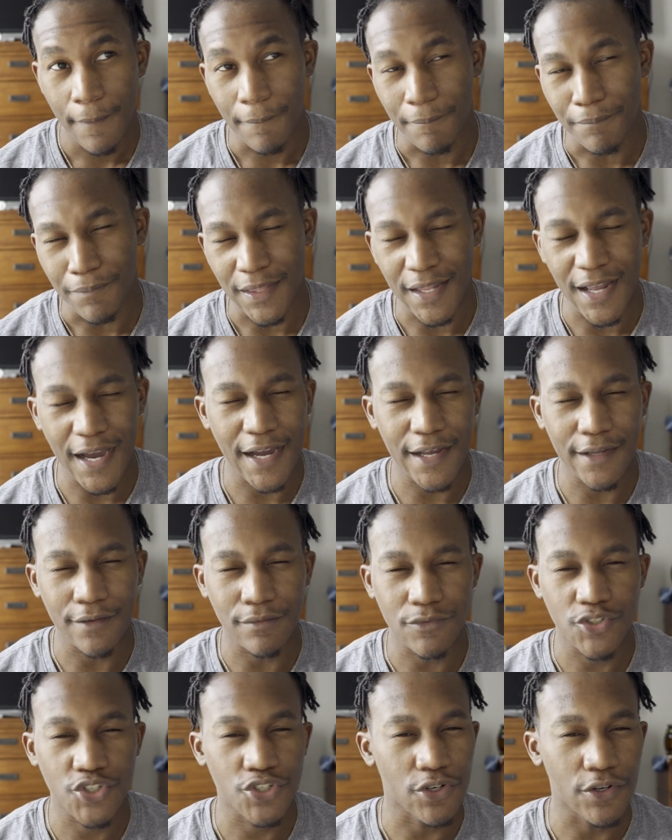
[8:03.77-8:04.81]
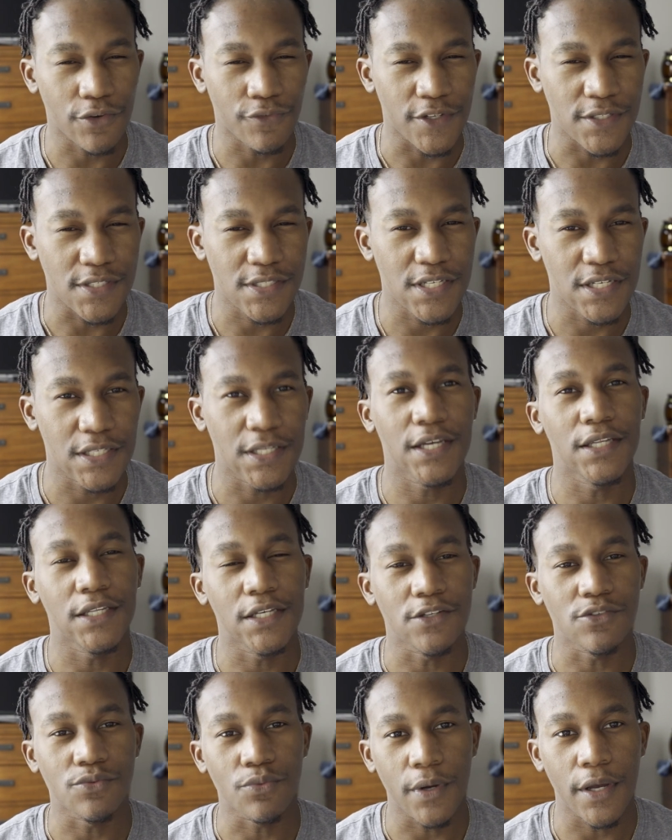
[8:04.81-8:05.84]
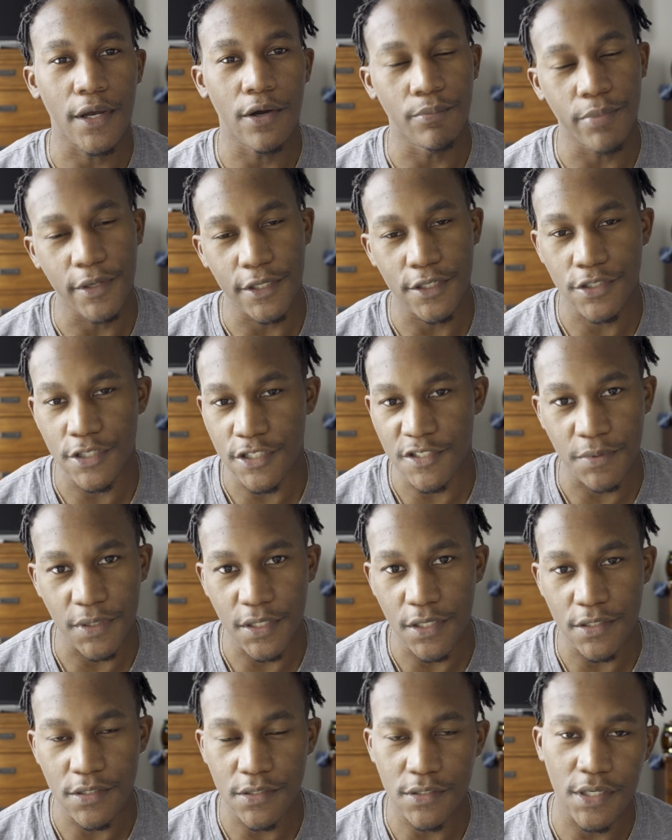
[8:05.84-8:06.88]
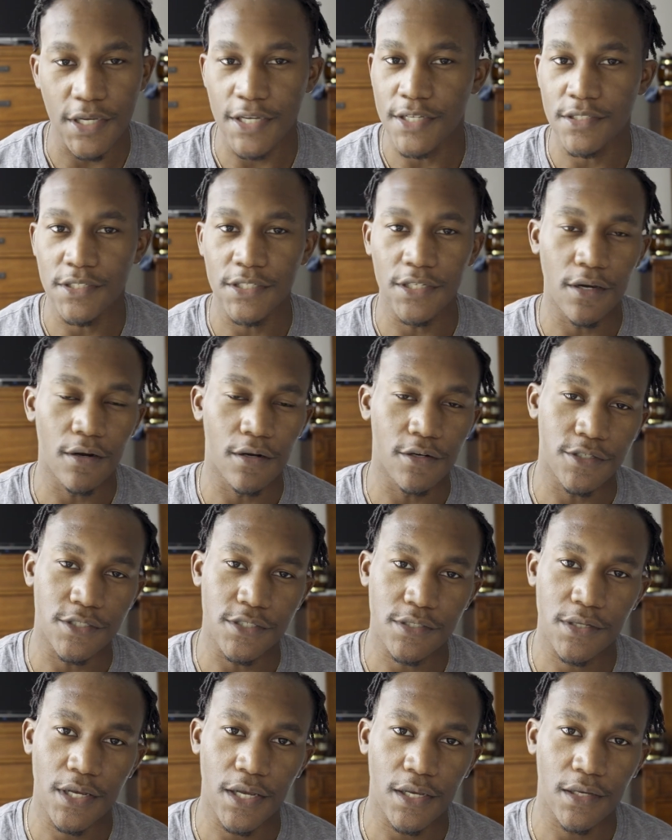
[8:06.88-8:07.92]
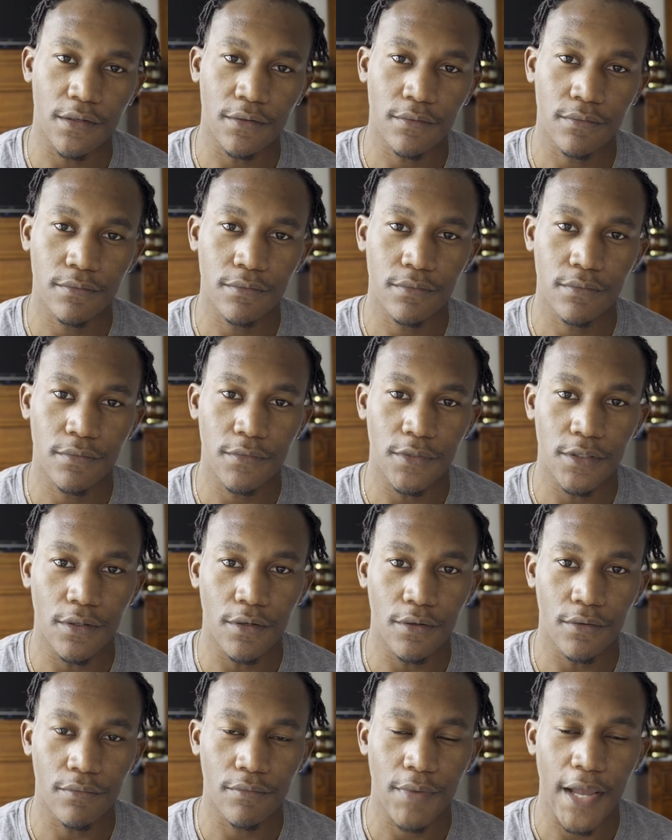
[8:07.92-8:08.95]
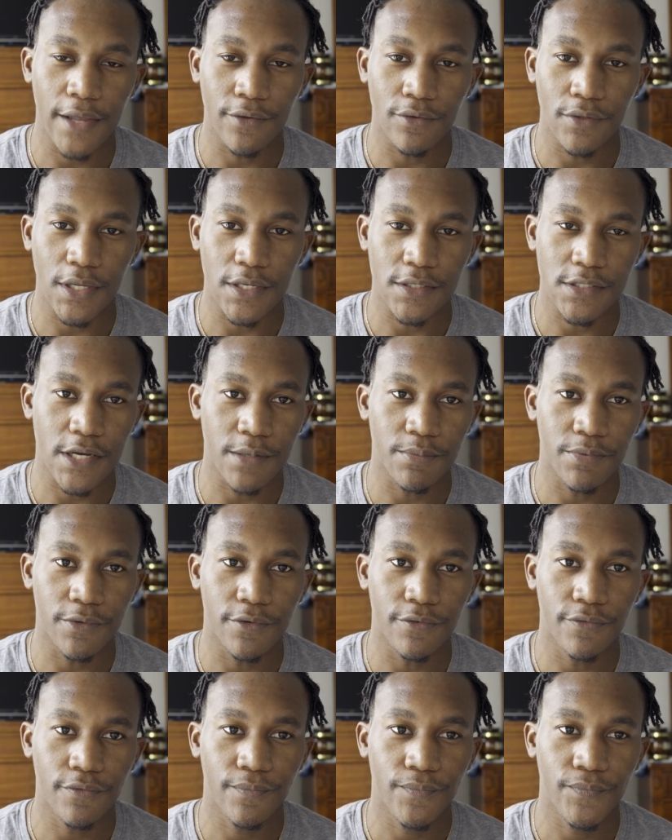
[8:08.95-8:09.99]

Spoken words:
Not sure if it's 1080 as well, but it's just because the SD card just can't, handle that type of